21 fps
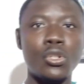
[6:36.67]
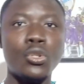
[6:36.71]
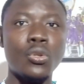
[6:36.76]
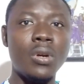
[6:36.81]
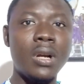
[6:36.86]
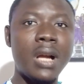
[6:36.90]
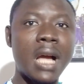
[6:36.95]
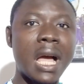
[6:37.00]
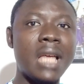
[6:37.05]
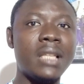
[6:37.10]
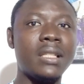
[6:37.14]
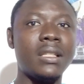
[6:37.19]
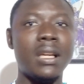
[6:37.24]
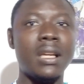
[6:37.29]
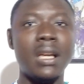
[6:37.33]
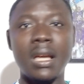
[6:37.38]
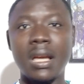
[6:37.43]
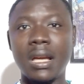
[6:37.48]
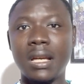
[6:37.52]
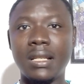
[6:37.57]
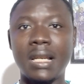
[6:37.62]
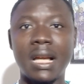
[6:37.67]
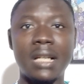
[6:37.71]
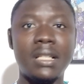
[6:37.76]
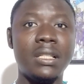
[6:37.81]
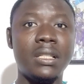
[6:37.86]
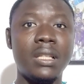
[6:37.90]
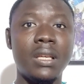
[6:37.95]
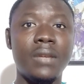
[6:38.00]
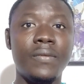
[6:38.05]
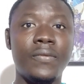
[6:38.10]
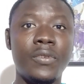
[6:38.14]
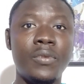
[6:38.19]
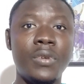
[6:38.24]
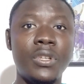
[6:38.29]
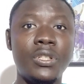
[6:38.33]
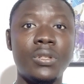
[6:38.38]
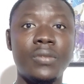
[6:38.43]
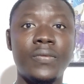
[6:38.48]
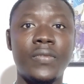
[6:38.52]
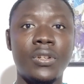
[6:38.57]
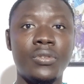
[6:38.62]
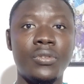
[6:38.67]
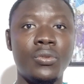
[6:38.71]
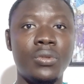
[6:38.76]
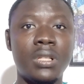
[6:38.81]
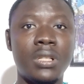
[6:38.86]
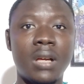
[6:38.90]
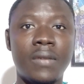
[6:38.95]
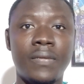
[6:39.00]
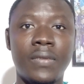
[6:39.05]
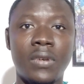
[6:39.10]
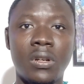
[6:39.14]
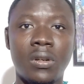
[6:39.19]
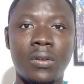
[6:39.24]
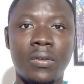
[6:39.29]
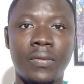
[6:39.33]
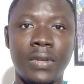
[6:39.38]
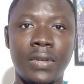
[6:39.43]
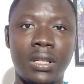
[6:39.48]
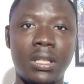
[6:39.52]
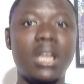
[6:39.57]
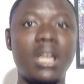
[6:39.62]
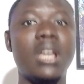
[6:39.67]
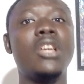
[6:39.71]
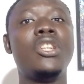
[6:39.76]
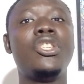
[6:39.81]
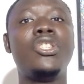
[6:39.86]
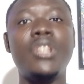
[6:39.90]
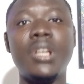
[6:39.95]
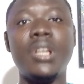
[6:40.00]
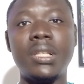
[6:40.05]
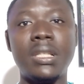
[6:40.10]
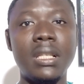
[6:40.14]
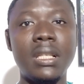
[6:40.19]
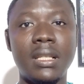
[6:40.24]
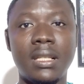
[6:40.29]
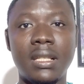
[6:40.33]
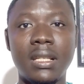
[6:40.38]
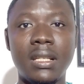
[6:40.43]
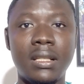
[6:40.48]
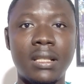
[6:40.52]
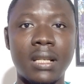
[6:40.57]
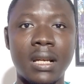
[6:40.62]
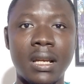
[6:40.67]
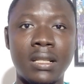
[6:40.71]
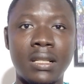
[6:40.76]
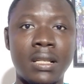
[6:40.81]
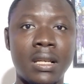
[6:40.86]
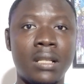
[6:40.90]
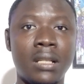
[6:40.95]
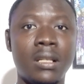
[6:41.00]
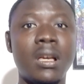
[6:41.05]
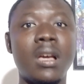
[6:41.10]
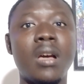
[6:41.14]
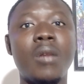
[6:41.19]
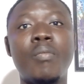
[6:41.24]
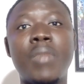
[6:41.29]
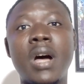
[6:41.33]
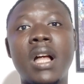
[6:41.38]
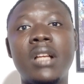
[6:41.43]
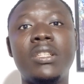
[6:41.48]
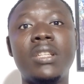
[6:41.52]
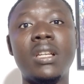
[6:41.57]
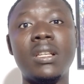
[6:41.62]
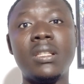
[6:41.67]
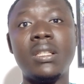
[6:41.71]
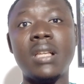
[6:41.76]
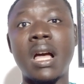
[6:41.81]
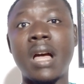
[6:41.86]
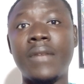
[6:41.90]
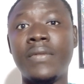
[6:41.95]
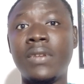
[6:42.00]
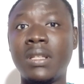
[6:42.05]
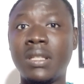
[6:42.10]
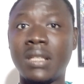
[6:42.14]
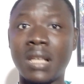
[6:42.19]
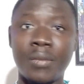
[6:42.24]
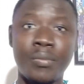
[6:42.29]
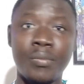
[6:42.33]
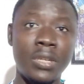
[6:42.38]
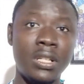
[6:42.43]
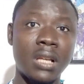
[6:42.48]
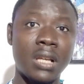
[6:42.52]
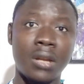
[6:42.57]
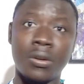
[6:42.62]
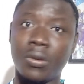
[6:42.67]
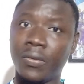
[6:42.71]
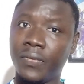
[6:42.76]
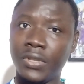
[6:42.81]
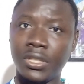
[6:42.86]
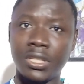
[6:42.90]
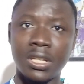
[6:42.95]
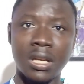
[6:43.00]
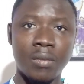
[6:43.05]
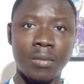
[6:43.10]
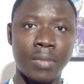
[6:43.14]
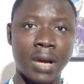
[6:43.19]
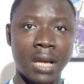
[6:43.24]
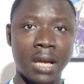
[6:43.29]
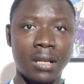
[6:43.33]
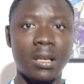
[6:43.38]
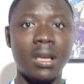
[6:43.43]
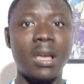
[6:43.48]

So guys, that is the information for Dusan Vlahovic. Chelsea is interested, but Chelsea haven't submitted an official bid.